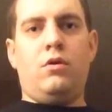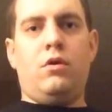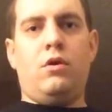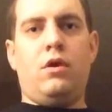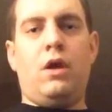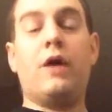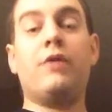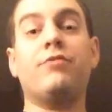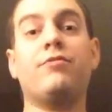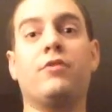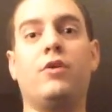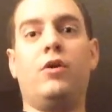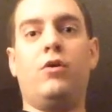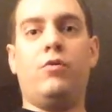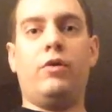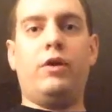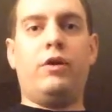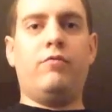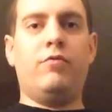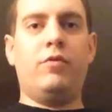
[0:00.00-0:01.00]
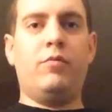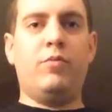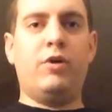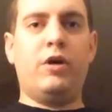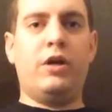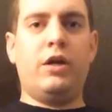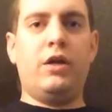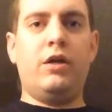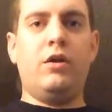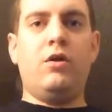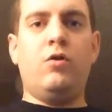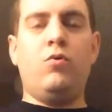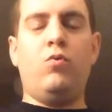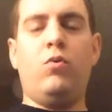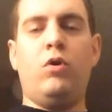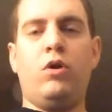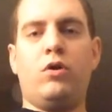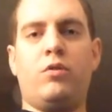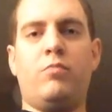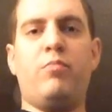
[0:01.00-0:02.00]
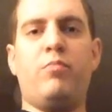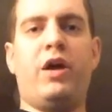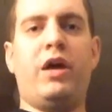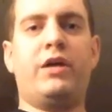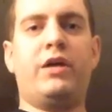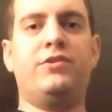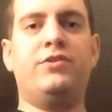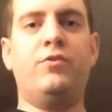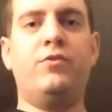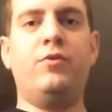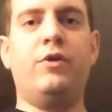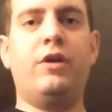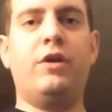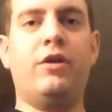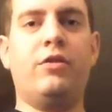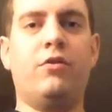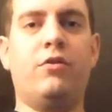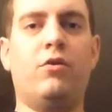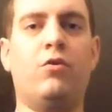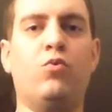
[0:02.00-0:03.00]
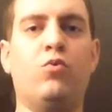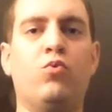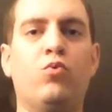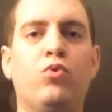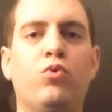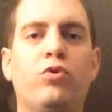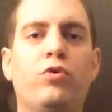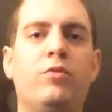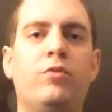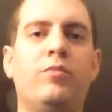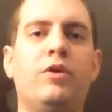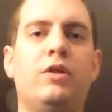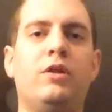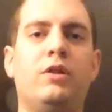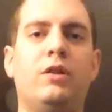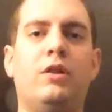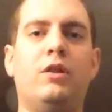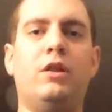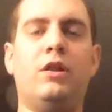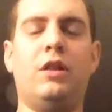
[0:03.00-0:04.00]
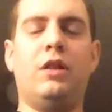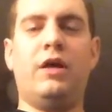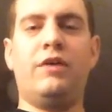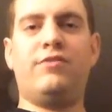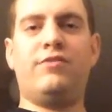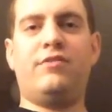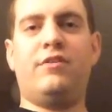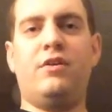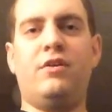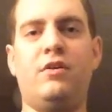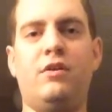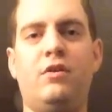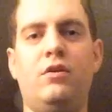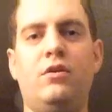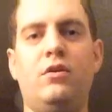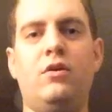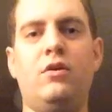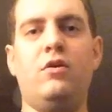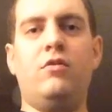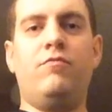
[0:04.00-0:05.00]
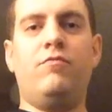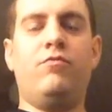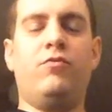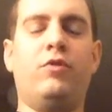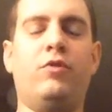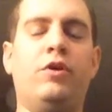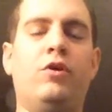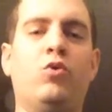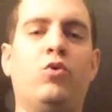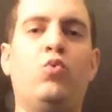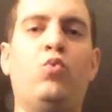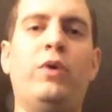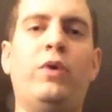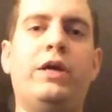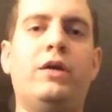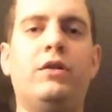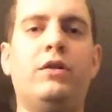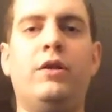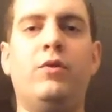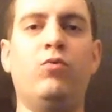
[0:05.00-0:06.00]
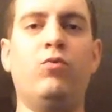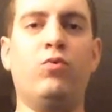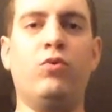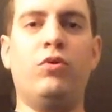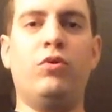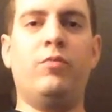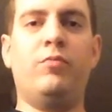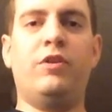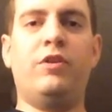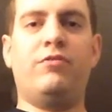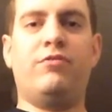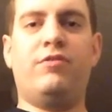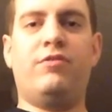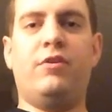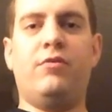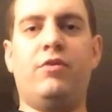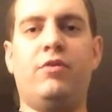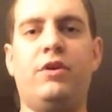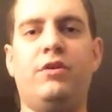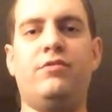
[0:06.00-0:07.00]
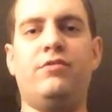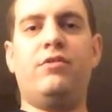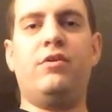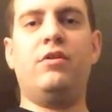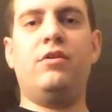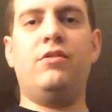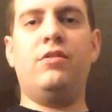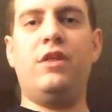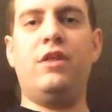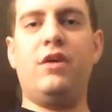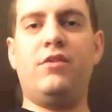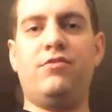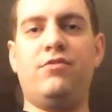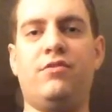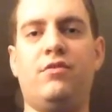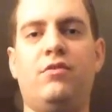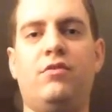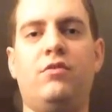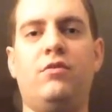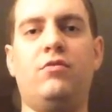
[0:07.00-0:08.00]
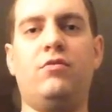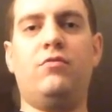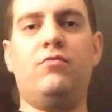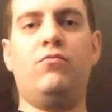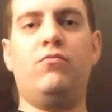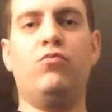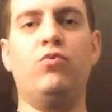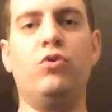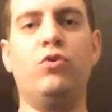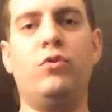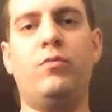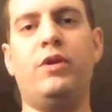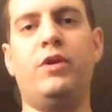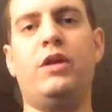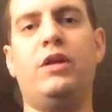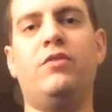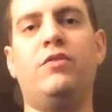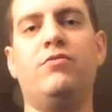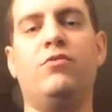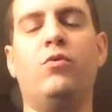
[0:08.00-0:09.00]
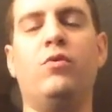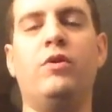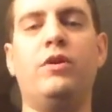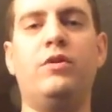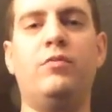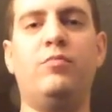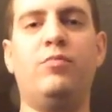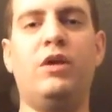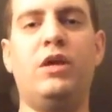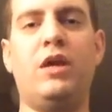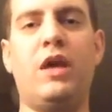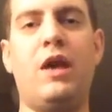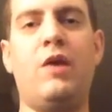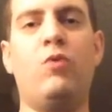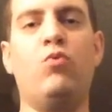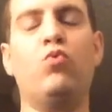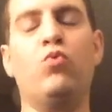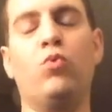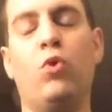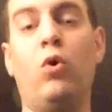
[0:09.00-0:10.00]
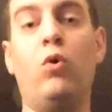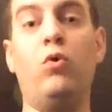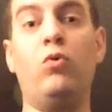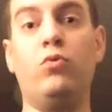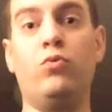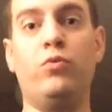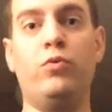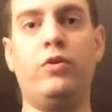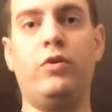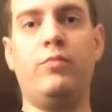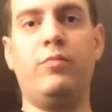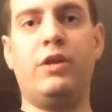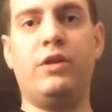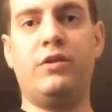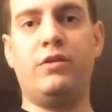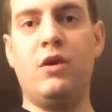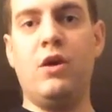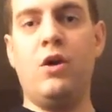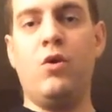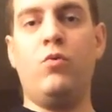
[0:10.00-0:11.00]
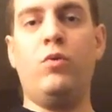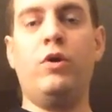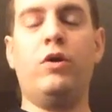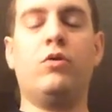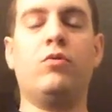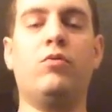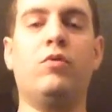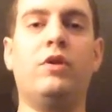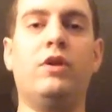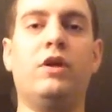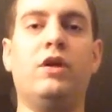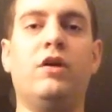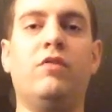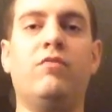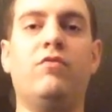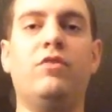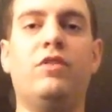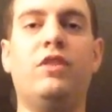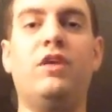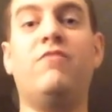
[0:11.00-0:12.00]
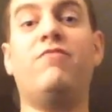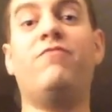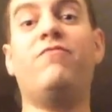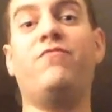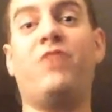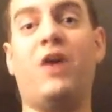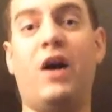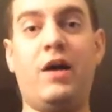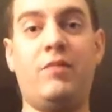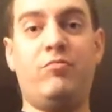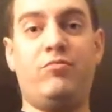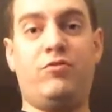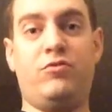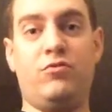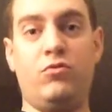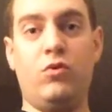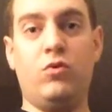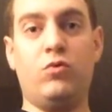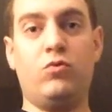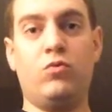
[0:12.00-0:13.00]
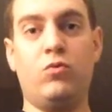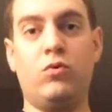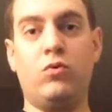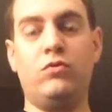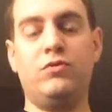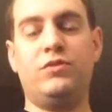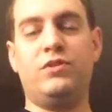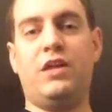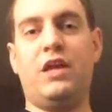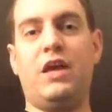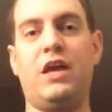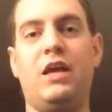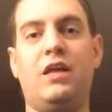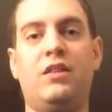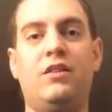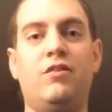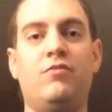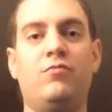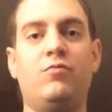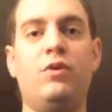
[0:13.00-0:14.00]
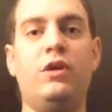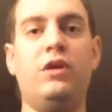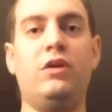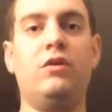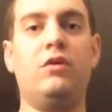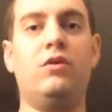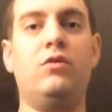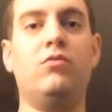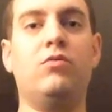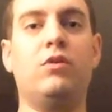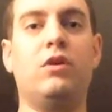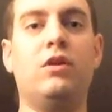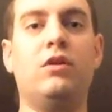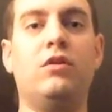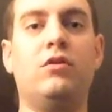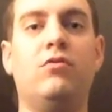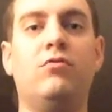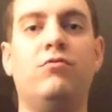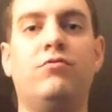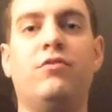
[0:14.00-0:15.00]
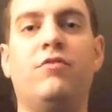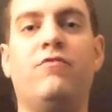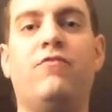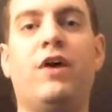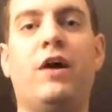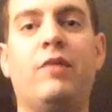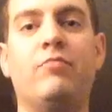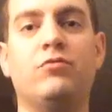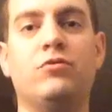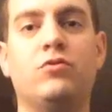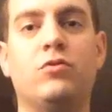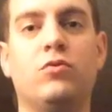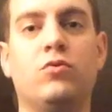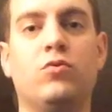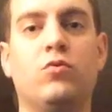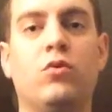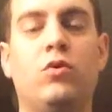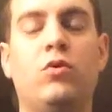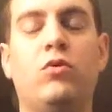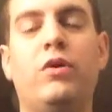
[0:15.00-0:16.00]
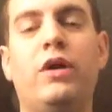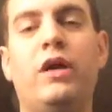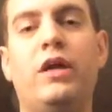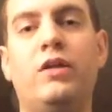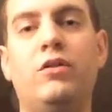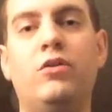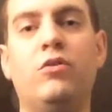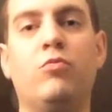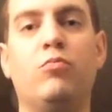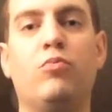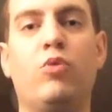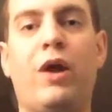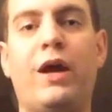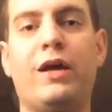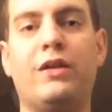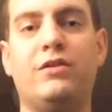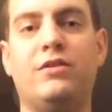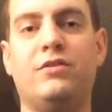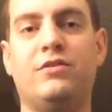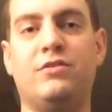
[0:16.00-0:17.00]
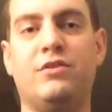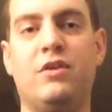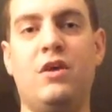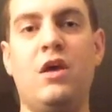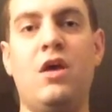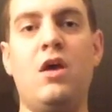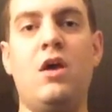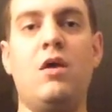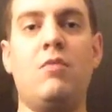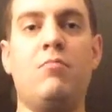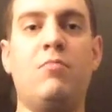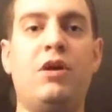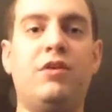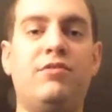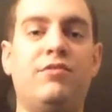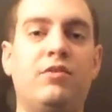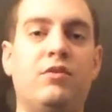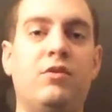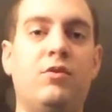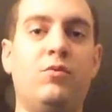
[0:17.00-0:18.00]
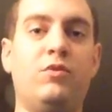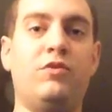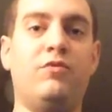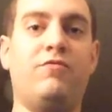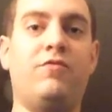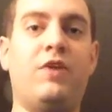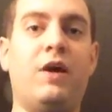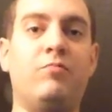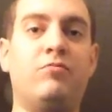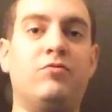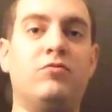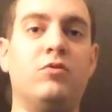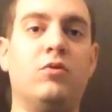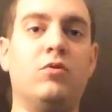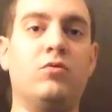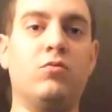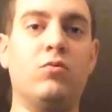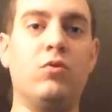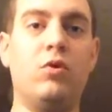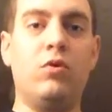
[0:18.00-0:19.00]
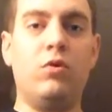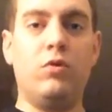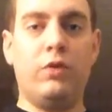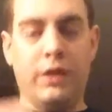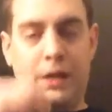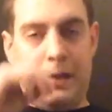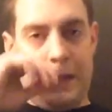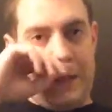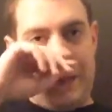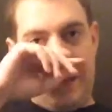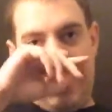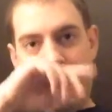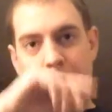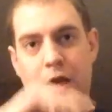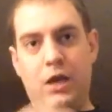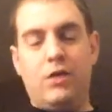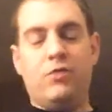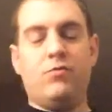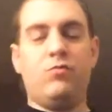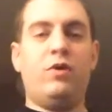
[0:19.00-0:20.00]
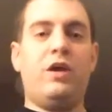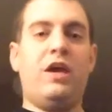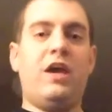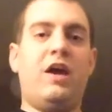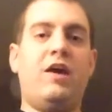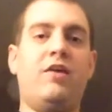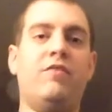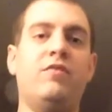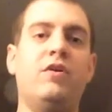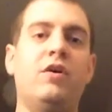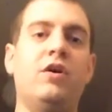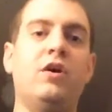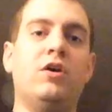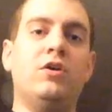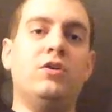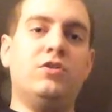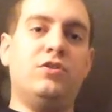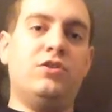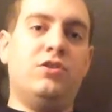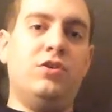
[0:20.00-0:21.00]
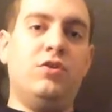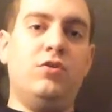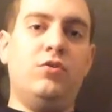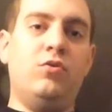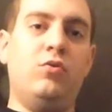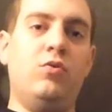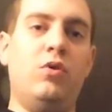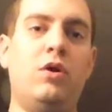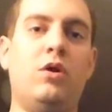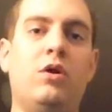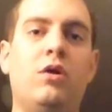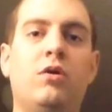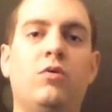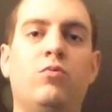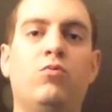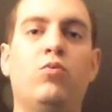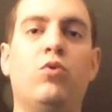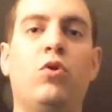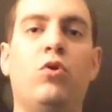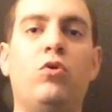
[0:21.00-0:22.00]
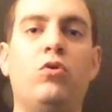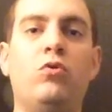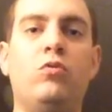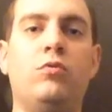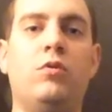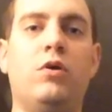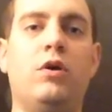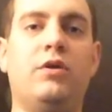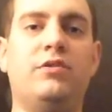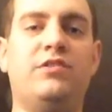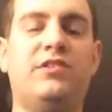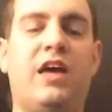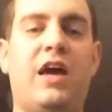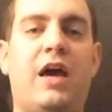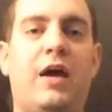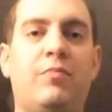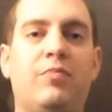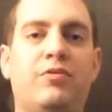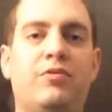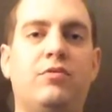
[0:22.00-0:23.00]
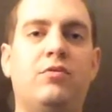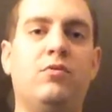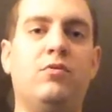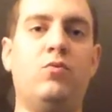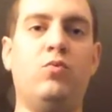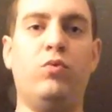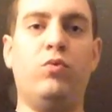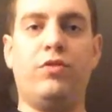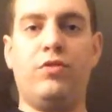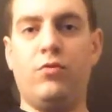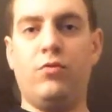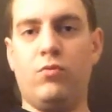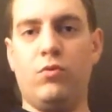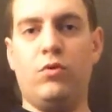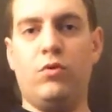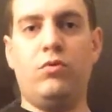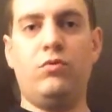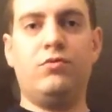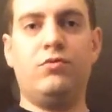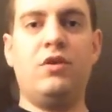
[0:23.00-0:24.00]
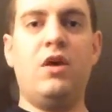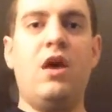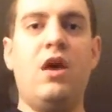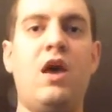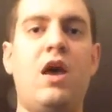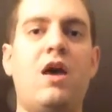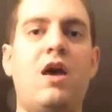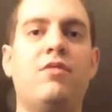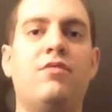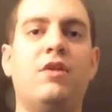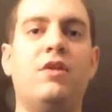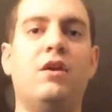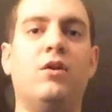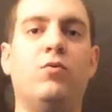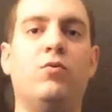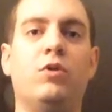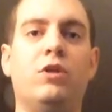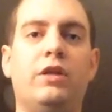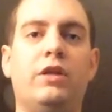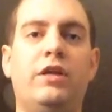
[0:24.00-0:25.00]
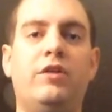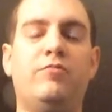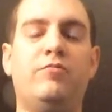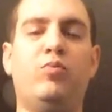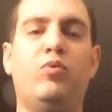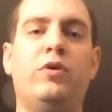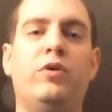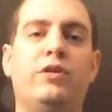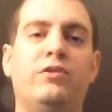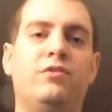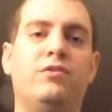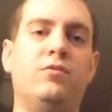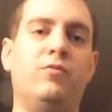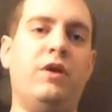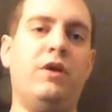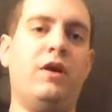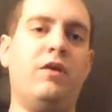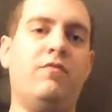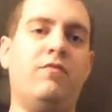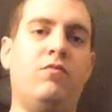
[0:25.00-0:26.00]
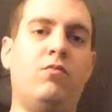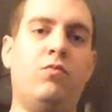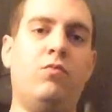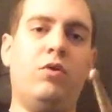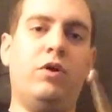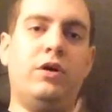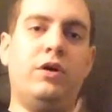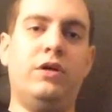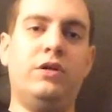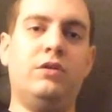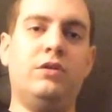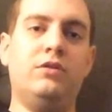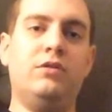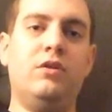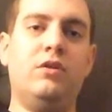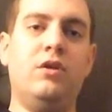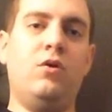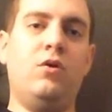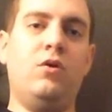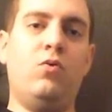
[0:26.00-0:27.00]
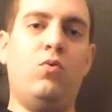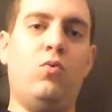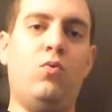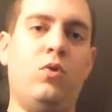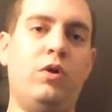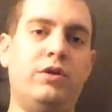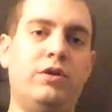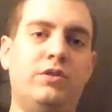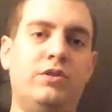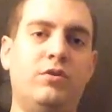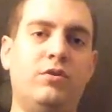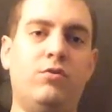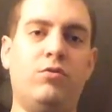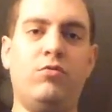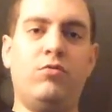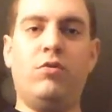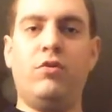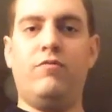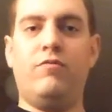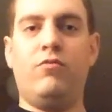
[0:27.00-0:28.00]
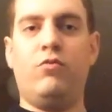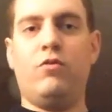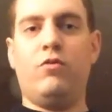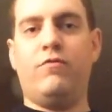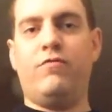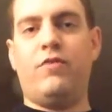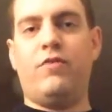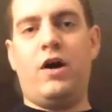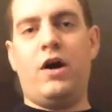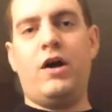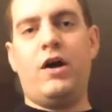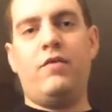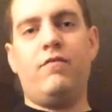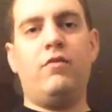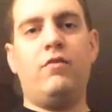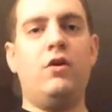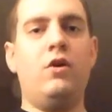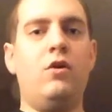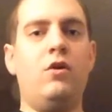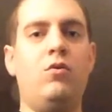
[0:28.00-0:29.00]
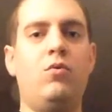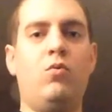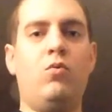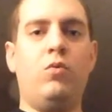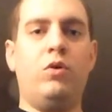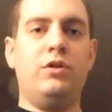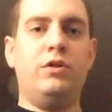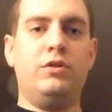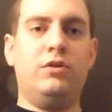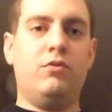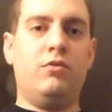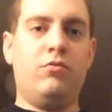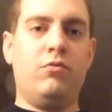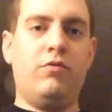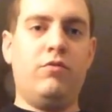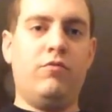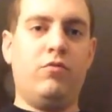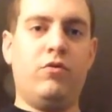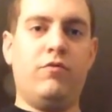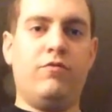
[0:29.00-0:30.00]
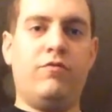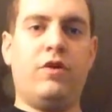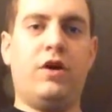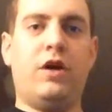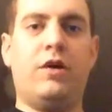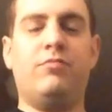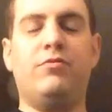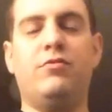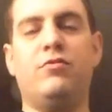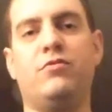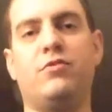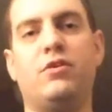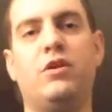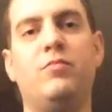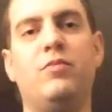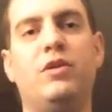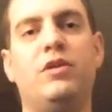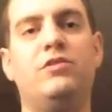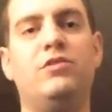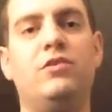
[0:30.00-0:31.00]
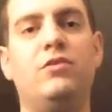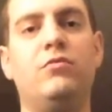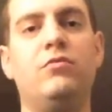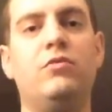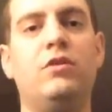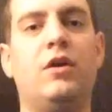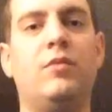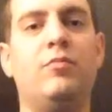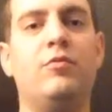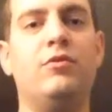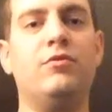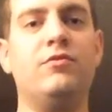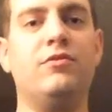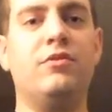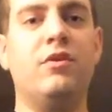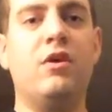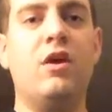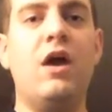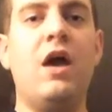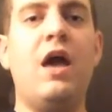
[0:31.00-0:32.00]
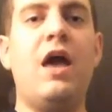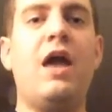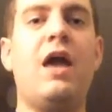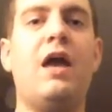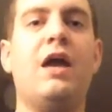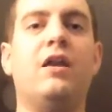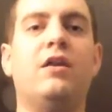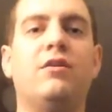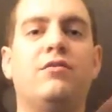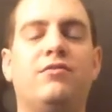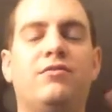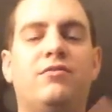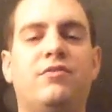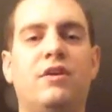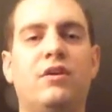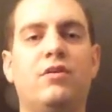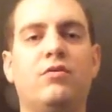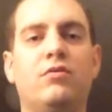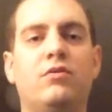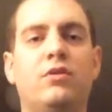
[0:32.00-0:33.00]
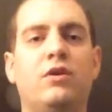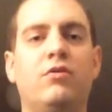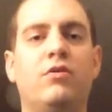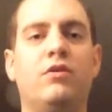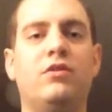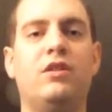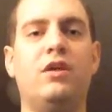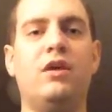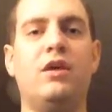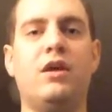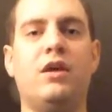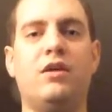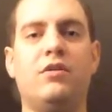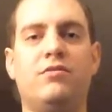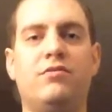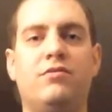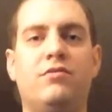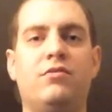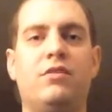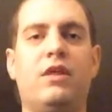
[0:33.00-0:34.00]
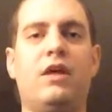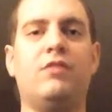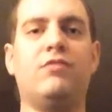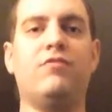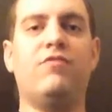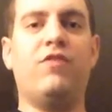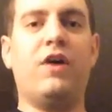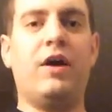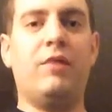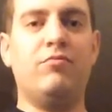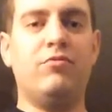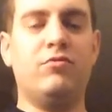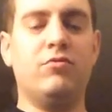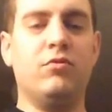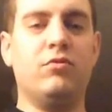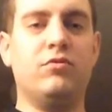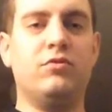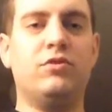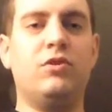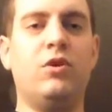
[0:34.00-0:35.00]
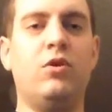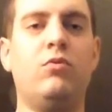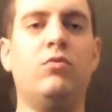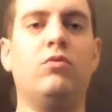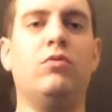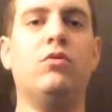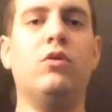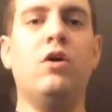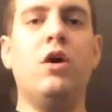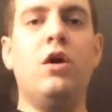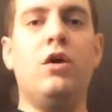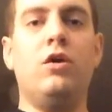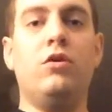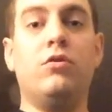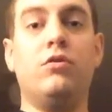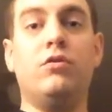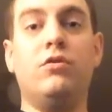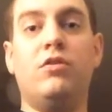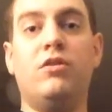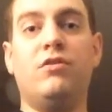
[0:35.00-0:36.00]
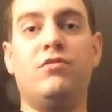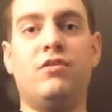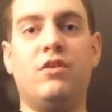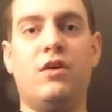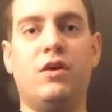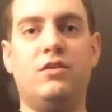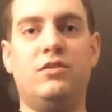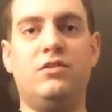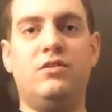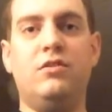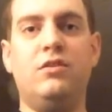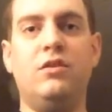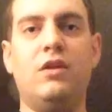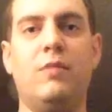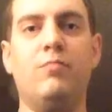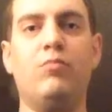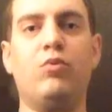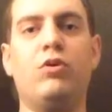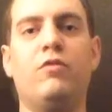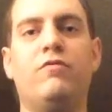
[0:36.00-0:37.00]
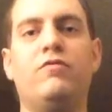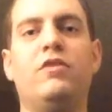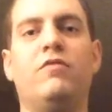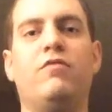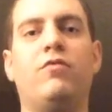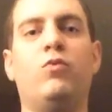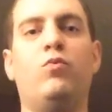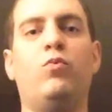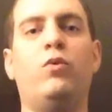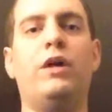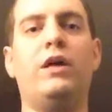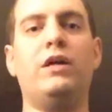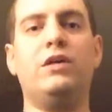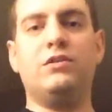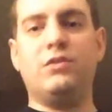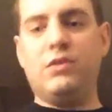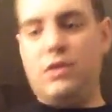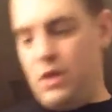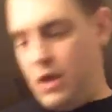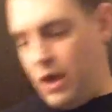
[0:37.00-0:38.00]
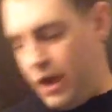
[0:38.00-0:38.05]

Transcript: How's it going, everybody? Welcome back to another Rudiment lesson for your weekly Rudiment series. This Rudiment is going to be a roll rudiment. We are going to cover the 5-stroke roll today, and this week you can use the 5-stroke roll in your practice. Basically, what the 5-stroke roll is we have 2 roll taps with the rolls and then a release point. So we have 1, 2, 3, 4, 5. 1, 2, 3, 4, 5. So it's going to be 2 doubles and a single note at the end. So that's 5 strokes total. You can do these a number of different ways.